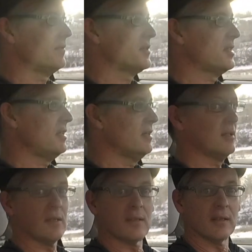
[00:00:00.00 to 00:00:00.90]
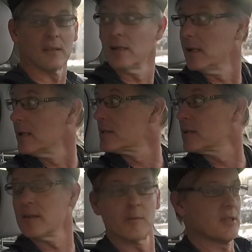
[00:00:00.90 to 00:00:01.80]
seeing anything it
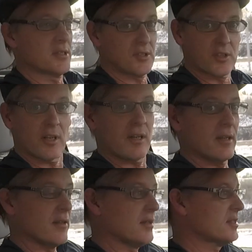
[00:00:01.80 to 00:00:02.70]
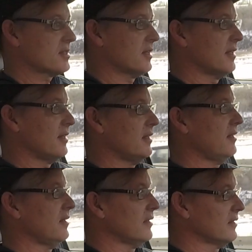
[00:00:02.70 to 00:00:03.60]
likes. Let's try this lane
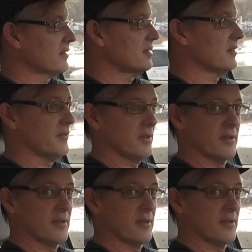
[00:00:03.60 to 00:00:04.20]
here and see if it